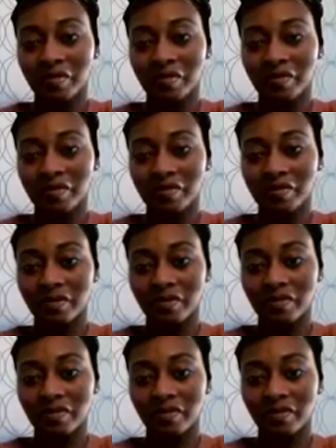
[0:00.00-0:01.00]

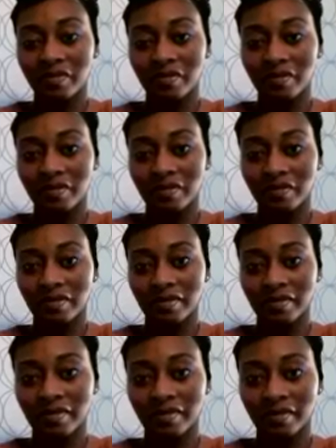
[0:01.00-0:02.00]

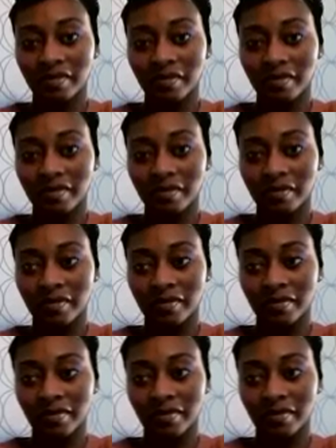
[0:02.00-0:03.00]

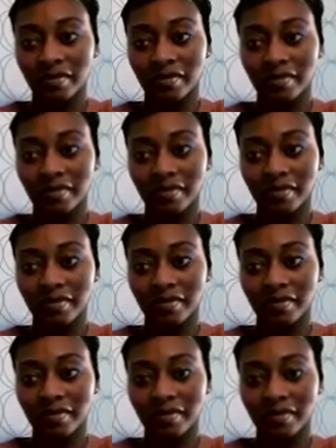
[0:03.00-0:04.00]

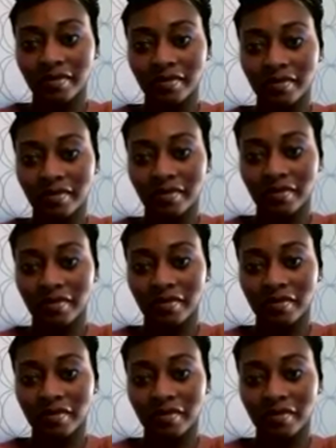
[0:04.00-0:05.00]

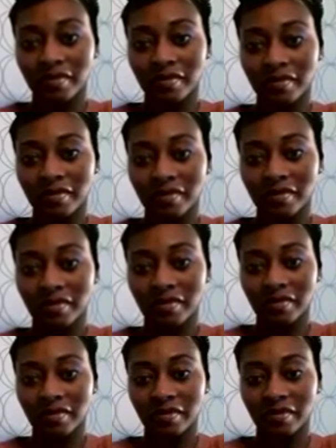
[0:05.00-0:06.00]

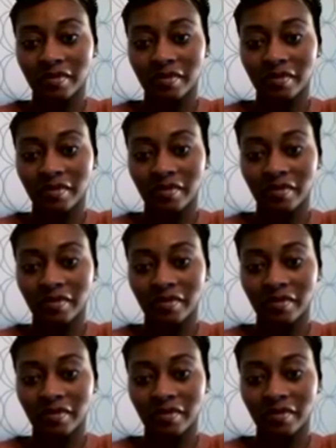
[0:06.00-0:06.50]
(not speaking)